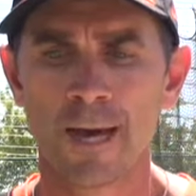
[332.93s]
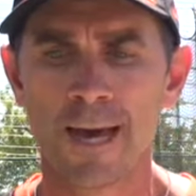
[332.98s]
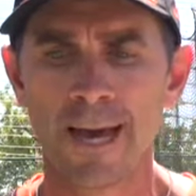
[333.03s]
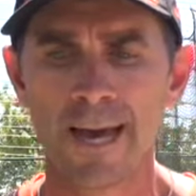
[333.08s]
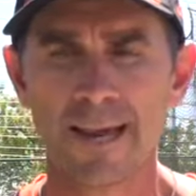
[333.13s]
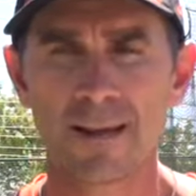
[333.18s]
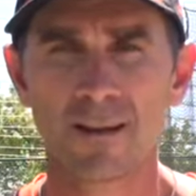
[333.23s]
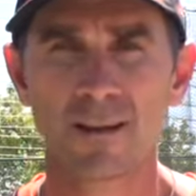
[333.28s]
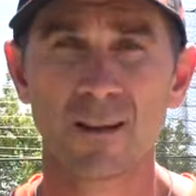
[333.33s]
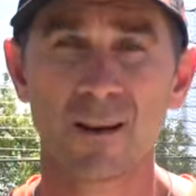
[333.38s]

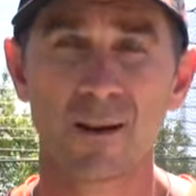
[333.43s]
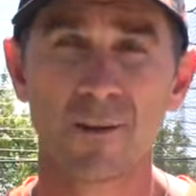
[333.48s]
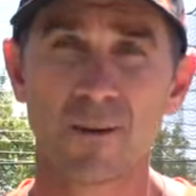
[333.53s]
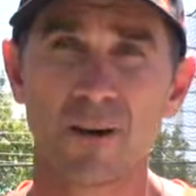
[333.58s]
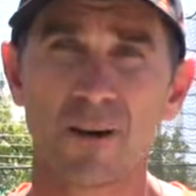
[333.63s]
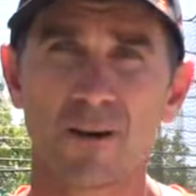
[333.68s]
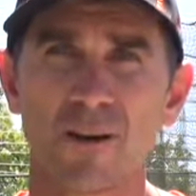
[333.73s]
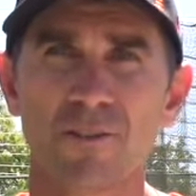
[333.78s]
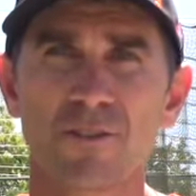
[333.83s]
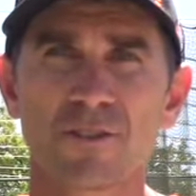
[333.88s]
and
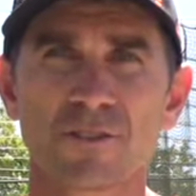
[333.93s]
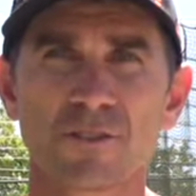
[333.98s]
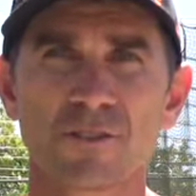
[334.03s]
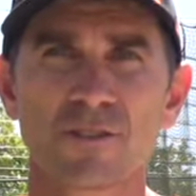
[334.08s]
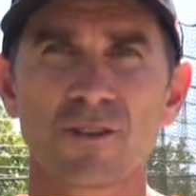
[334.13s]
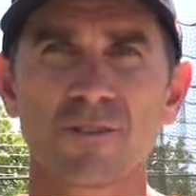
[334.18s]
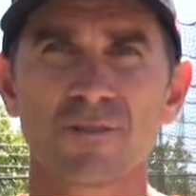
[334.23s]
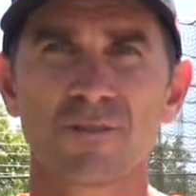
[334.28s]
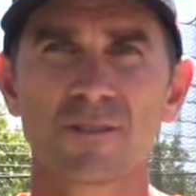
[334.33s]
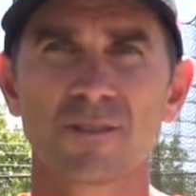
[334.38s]
on the
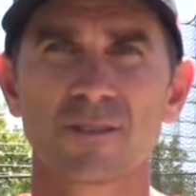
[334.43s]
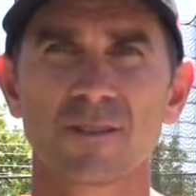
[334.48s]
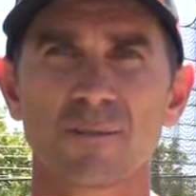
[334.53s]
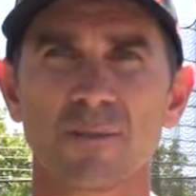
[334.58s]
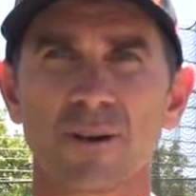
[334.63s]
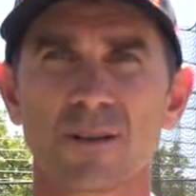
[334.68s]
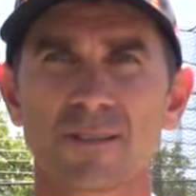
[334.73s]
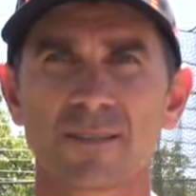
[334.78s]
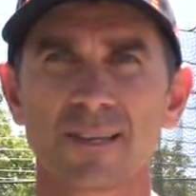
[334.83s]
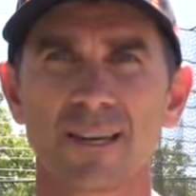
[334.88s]
surface you
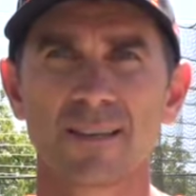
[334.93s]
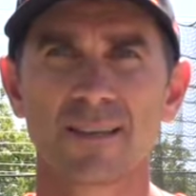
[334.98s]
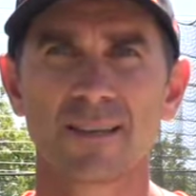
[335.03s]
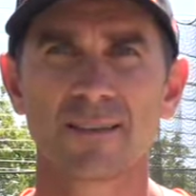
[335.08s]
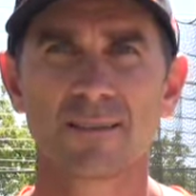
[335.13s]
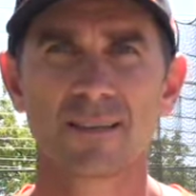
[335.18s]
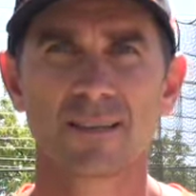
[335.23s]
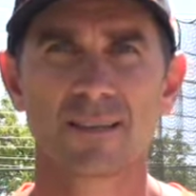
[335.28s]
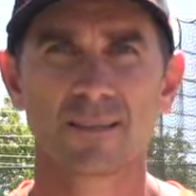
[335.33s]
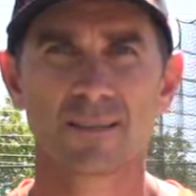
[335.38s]
might say
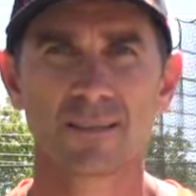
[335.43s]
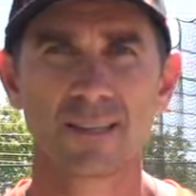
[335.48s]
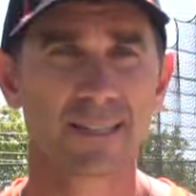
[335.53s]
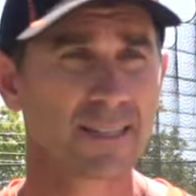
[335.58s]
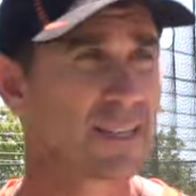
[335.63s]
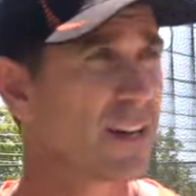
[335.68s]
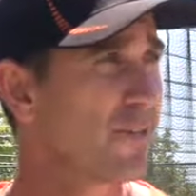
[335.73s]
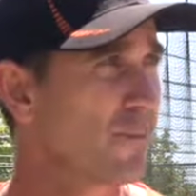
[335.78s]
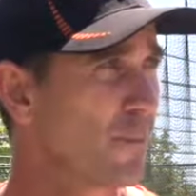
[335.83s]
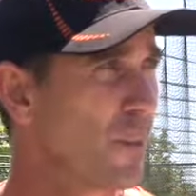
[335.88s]
they're
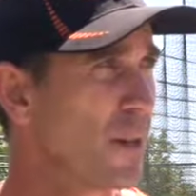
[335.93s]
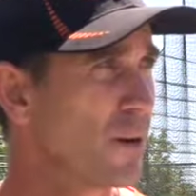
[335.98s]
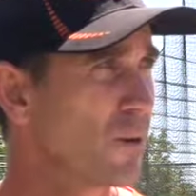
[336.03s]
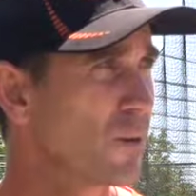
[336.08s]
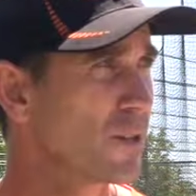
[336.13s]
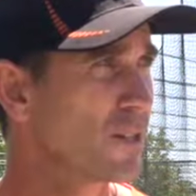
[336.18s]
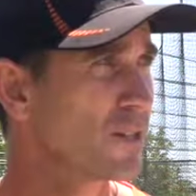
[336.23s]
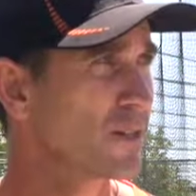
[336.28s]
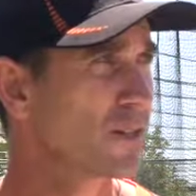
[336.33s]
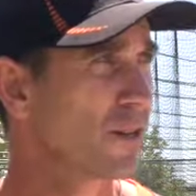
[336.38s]
tough
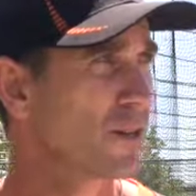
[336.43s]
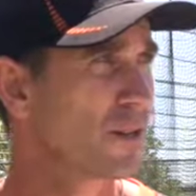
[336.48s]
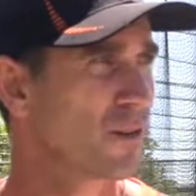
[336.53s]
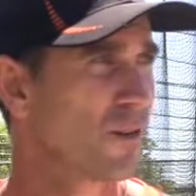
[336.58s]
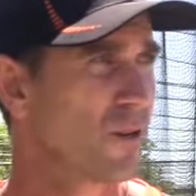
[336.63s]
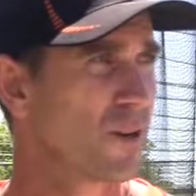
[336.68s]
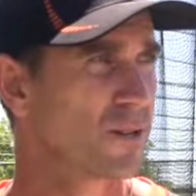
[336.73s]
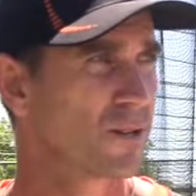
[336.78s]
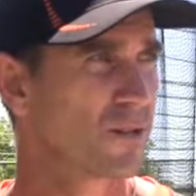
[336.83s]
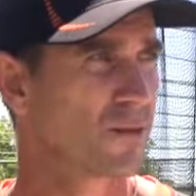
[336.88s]
penalties, so
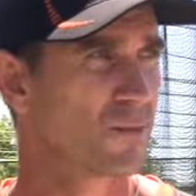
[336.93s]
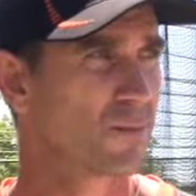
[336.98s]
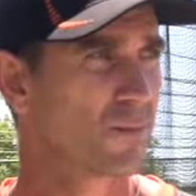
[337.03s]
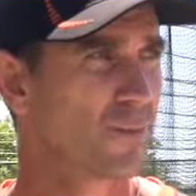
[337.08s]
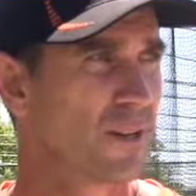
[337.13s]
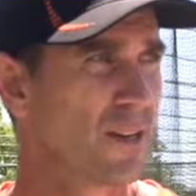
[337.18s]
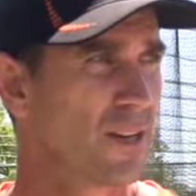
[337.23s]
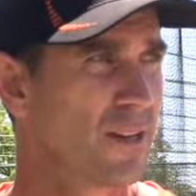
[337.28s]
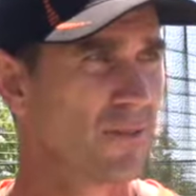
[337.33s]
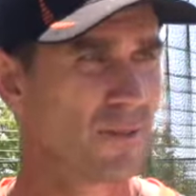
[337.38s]
guys will
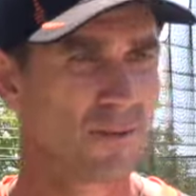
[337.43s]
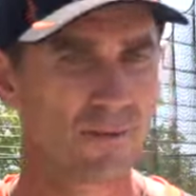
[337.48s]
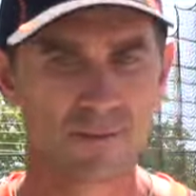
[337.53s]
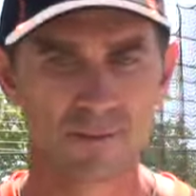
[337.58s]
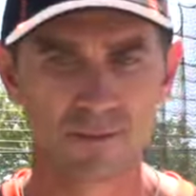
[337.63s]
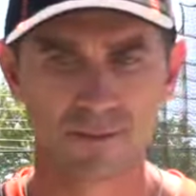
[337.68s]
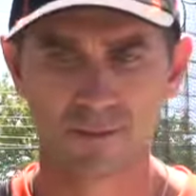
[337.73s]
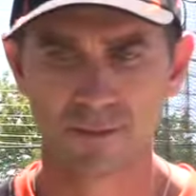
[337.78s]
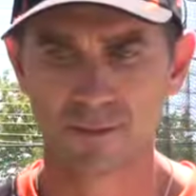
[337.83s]
be even